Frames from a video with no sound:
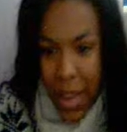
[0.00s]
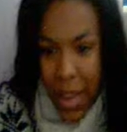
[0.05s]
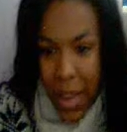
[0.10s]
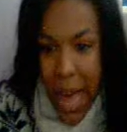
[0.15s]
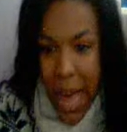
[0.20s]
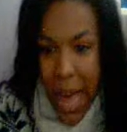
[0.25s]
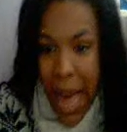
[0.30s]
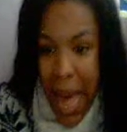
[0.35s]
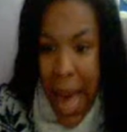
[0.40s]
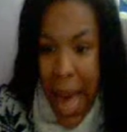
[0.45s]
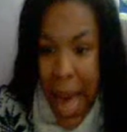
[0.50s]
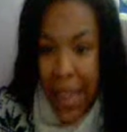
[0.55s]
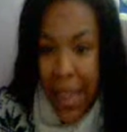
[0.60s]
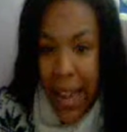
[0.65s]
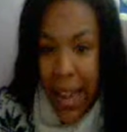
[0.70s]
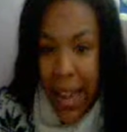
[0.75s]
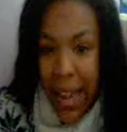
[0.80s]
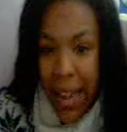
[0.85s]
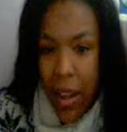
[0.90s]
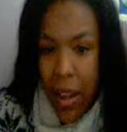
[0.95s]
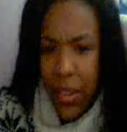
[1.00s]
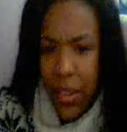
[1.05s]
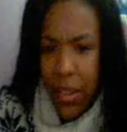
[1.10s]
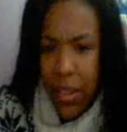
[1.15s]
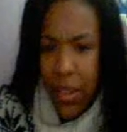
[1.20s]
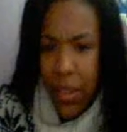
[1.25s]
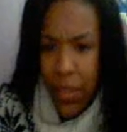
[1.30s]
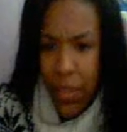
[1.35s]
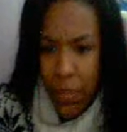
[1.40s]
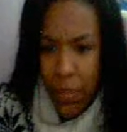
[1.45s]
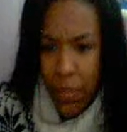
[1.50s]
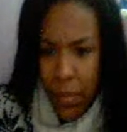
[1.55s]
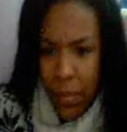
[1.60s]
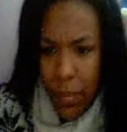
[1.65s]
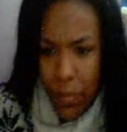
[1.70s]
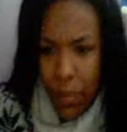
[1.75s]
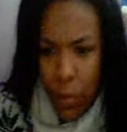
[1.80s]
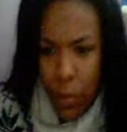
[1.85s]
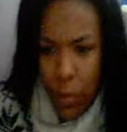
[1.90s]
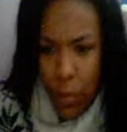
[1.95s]
I let out a
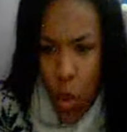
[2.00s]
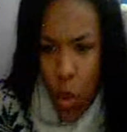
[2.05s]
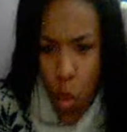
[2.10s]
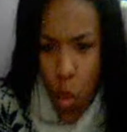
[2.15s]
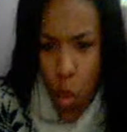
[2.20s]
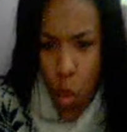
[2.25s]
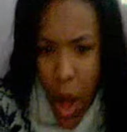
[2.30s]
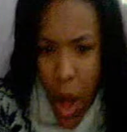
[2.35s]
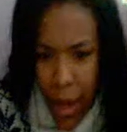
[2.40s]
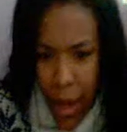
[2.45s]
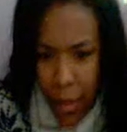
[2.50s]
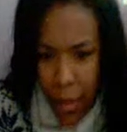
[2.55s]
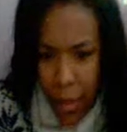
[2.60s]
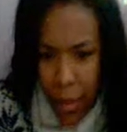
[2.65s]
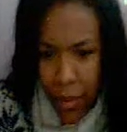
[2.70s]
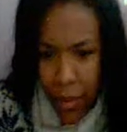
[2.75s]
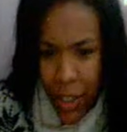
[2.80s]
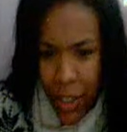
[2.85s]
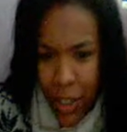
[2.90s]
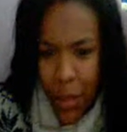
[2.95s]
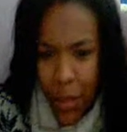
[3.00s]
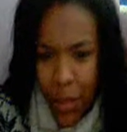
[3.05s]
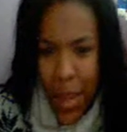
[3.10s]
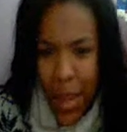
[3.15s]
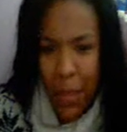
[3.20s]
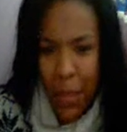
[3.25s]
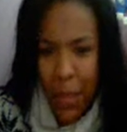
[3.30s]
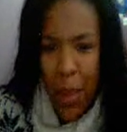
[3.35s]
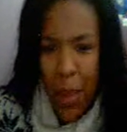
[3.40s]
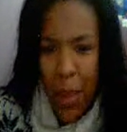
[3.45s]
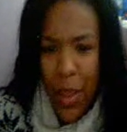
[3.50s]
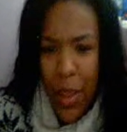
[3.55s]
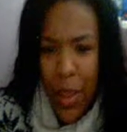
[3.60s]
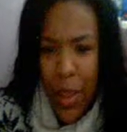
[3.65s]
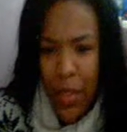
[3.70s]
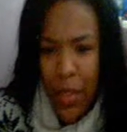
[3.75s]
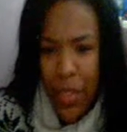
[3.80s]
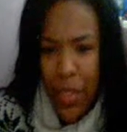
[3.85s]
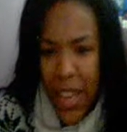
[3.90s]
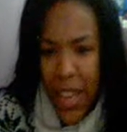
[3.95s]
squall, which made my mother
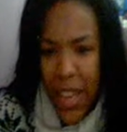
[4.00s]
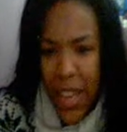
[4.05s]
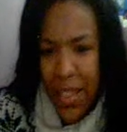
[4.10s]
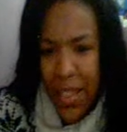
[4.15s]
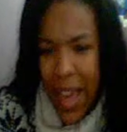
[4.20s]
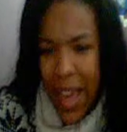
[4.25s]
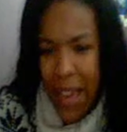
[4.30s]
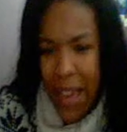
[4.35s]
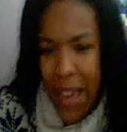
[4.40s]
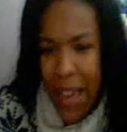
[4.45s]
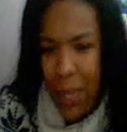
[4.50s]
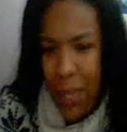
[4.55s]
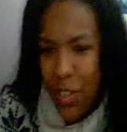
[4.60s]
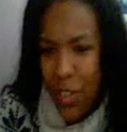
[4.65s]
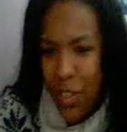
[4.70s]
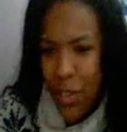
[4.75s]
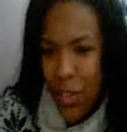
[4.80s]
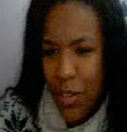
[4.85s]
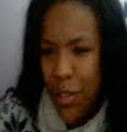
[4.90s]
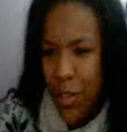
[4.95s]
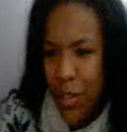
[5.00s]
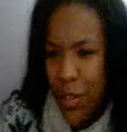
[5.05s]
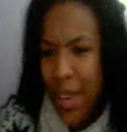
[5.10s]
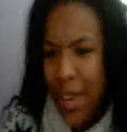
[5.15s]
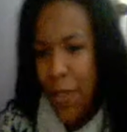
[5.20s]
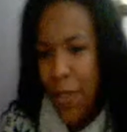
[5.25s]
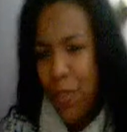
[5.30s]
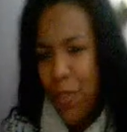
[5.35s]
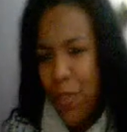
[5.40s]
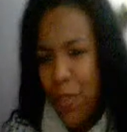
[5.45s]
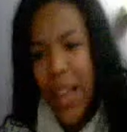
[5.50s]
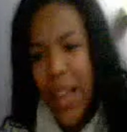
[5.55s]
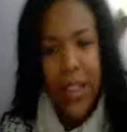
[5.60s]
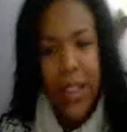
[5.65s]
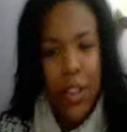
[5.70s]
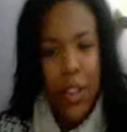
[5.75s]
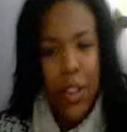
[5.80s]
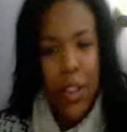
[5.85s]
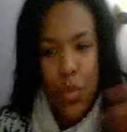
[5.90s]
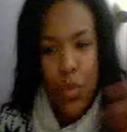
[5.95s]
think that Mr. Sweet had finally
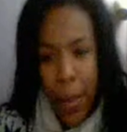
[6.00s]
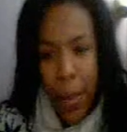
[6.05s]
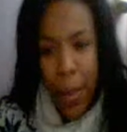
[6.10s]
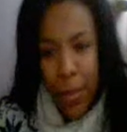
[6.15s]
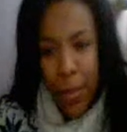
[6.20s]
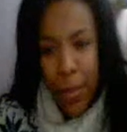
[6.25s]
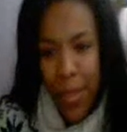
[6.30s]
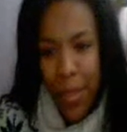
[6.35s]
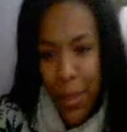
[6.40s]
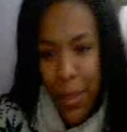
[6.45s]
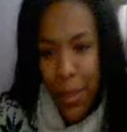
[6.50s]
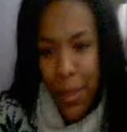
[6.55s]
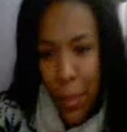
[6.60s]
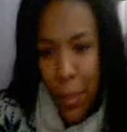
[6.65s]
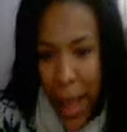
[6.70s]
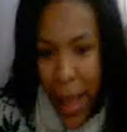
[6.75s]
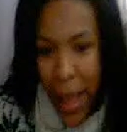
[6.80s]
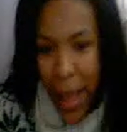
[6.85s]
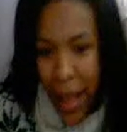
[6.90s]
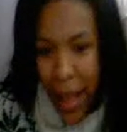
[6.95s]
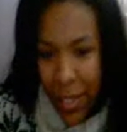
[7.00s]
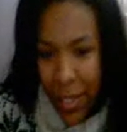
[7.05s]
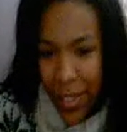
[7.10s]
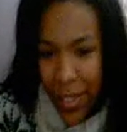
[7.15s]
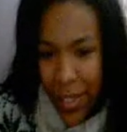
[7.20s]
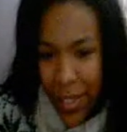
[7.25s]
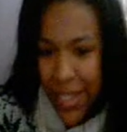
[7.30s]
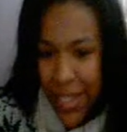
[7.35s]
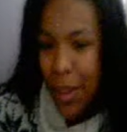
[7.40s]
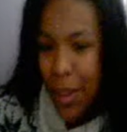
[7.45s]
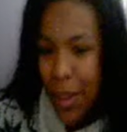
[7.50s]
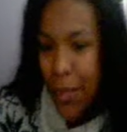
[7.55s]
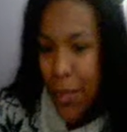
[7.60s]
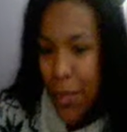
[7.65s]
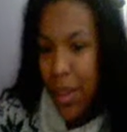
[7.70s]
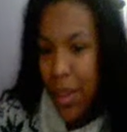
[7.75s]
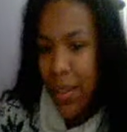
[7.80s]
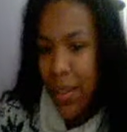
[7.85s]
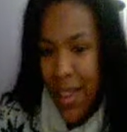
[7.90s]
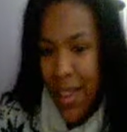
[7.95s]
dropped me in the well or something,
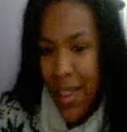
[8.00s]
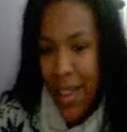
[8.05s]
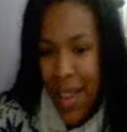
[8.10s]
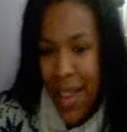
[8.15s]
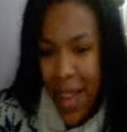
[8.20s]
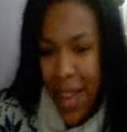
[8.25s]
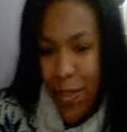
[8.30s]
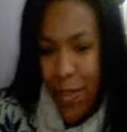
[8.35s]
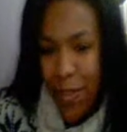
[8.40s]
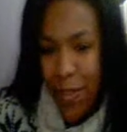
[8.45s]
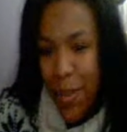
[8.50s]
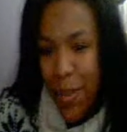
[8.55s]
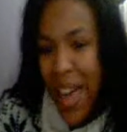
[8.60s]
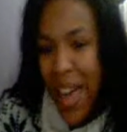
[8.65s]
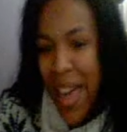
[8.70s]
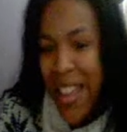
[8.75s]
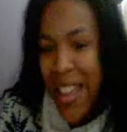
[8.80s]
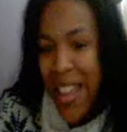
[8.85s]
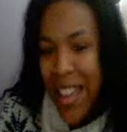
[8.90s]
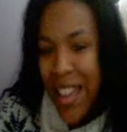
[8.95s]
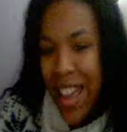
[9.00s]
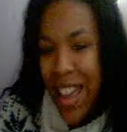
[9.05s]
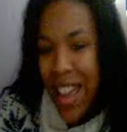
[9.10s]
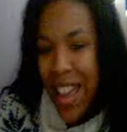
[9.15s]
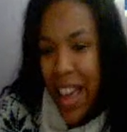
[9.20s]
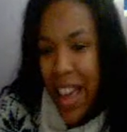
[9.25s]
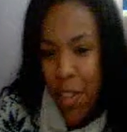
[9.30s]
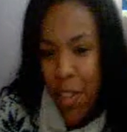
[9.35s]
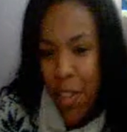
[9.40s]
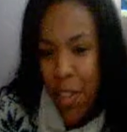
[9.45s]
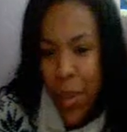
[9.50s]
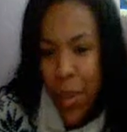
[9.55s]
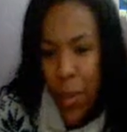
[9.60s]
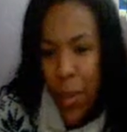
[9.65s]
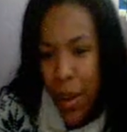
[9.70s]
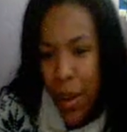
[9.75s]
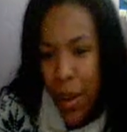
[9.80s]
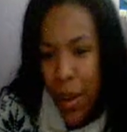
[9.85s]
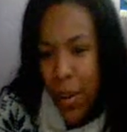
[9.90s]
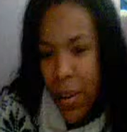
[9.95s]
and from that day I've been
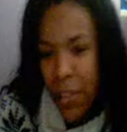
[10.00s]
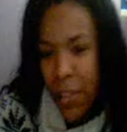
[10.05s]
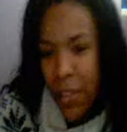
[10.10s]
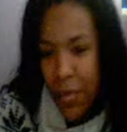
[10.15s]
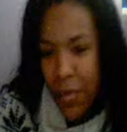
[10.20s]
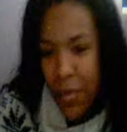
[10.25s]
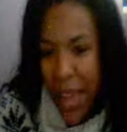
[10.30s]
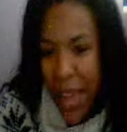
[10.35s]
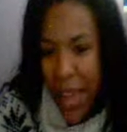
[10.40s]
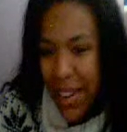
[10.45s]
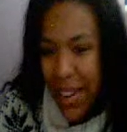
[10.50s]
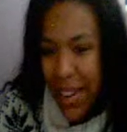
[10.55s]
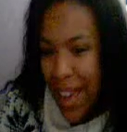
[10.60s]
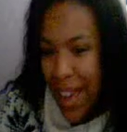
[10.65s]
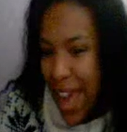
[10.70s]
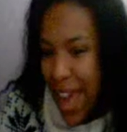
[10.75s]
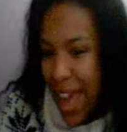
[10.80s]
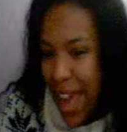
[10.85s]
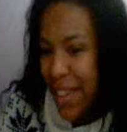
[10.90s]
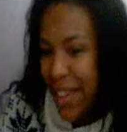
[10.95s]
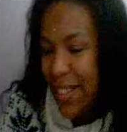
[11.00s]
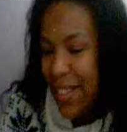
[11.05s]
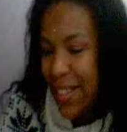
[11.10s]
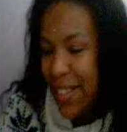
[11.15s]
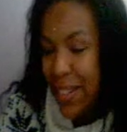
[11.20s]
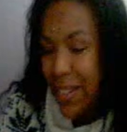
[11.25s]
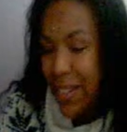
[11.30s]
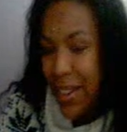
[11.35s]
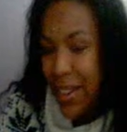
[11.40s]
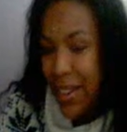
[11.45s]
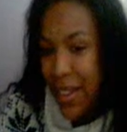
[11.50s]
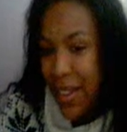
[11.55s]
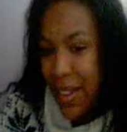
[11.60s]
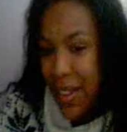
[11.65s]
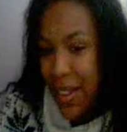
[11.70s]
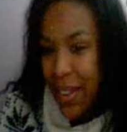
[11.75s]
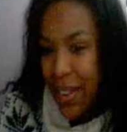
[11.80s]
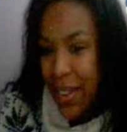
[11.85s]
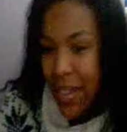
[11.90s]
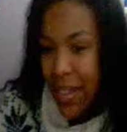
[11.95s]
wary of men in hats.
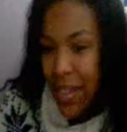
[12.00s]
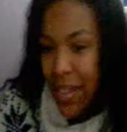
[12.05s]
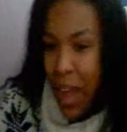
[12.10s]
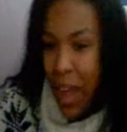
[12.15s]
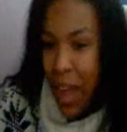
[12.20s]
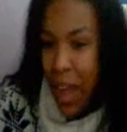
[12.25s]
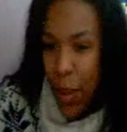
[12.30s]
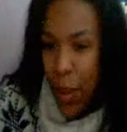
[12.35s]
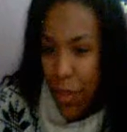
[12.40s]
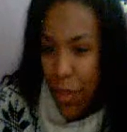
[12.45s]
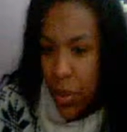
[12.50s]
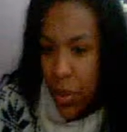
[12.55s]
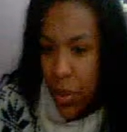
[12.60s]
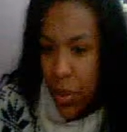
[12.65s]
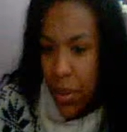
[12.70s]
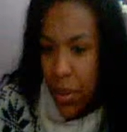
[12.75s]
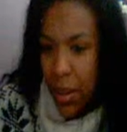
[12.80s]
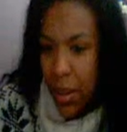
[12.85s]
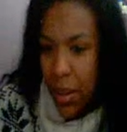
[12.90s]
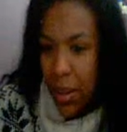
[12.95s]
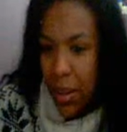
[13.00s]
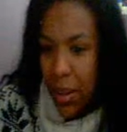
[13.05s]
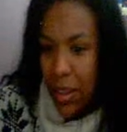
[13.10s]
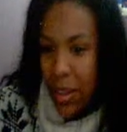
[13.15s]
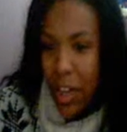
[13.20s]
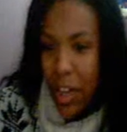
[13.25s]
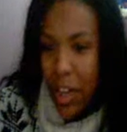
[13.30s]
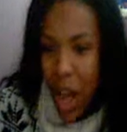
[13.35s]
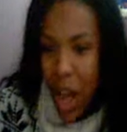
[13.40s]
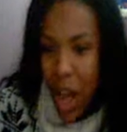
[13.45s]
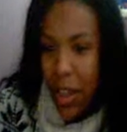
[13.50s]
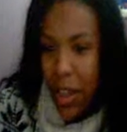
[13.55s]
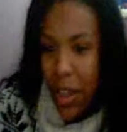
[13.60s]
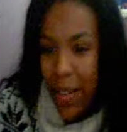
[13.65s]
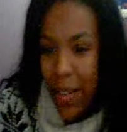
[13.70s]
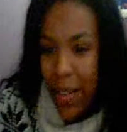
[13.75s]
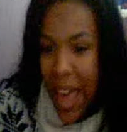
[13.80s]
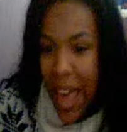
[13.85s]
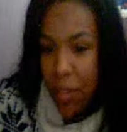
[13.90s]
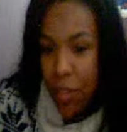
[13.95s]
However, not long
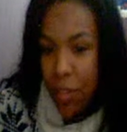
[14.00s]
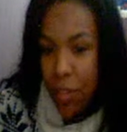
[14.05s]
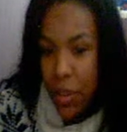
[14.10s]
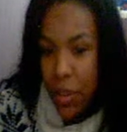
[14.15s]
after,